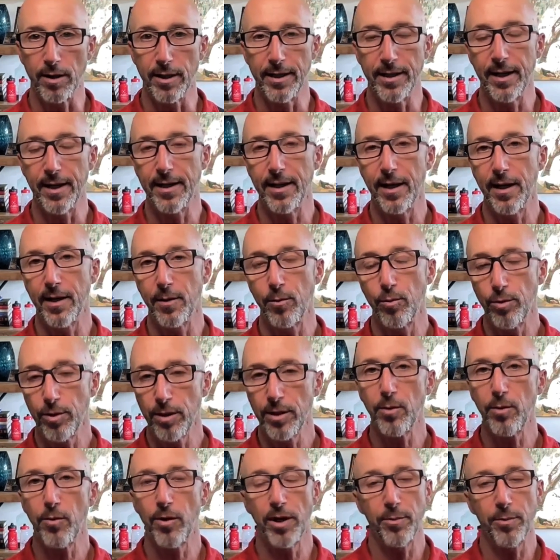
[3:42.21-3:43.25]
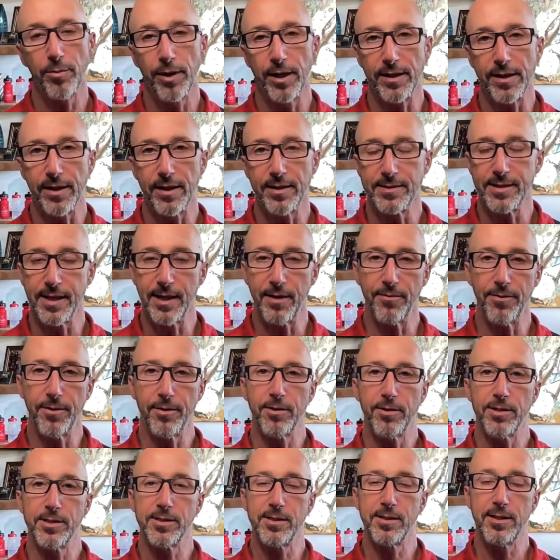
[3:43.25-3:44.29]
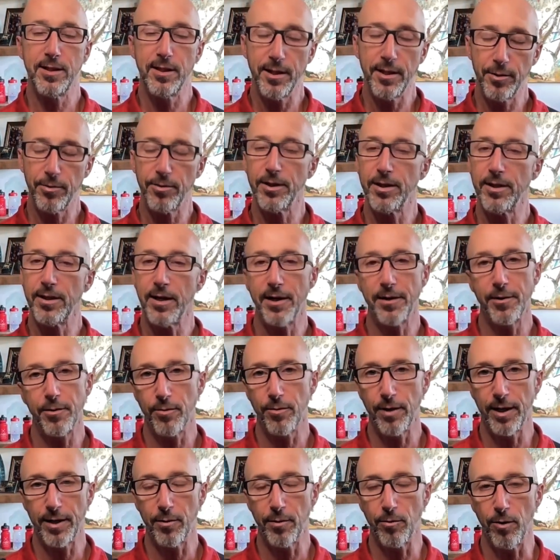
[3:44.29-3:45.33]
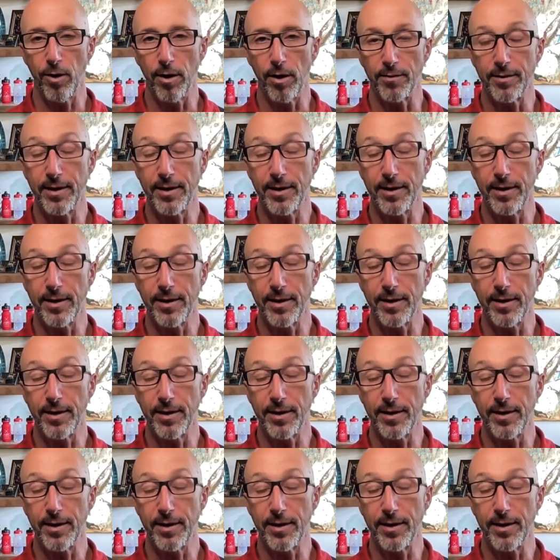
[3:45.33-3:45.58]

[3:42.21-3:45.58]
And I really want to break that down. There is literally not a right or wrong.